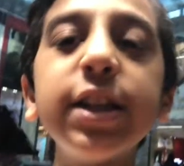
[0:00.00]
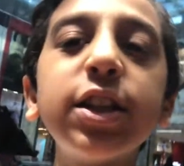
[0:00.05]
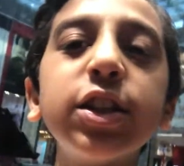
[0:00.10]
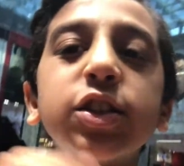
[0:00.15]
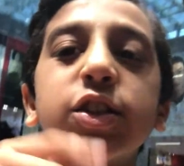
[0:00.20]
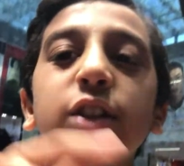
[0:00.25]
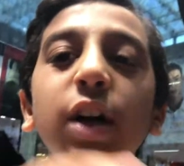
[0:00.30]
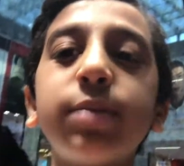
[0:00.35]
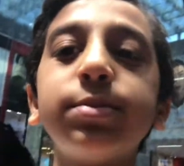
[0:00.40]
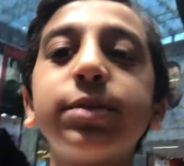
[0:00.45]
did
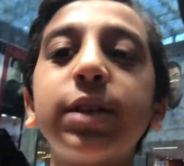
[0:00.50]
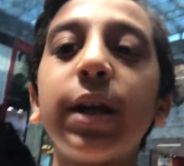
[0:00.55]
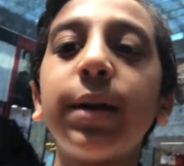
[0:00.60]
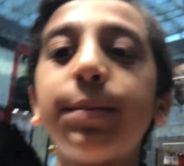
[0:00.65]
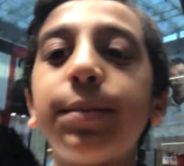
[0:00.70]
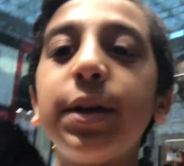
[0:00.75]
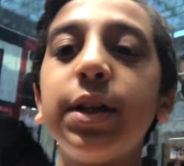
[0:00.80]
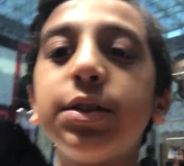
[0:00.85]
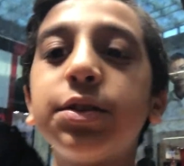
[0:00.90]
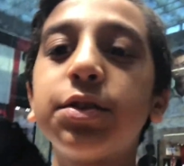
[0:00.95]
just stop saying
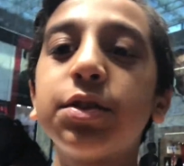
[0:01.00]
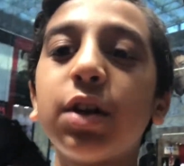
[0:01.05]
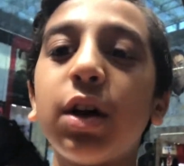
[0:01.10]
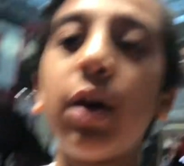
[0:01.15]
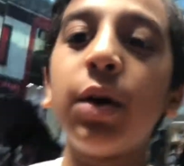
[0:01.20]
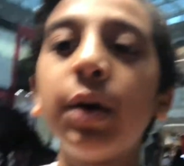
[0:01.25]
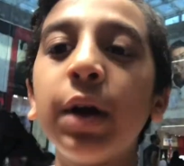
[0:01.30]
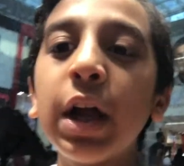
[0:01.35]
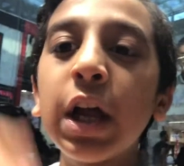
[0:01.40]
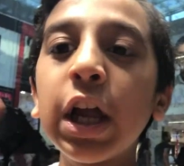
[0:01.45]
peace. So
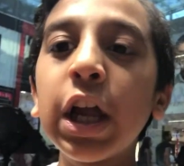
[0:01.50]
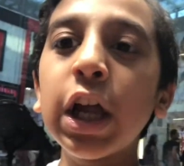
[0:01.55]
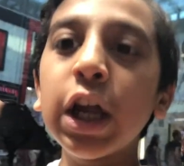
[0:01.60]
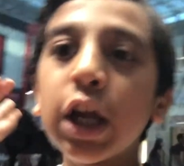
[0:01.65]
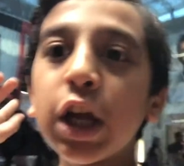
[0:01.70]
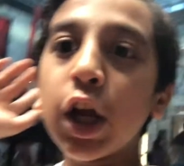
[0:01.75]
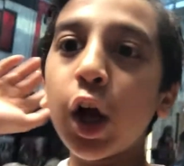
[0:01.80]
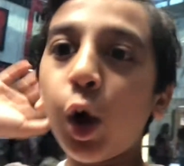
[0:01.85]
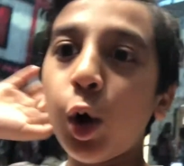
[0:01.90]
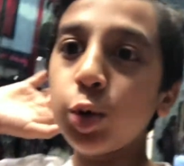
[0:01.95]

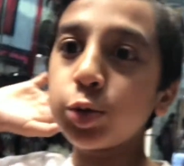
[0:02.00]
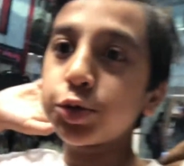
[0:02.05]
I'll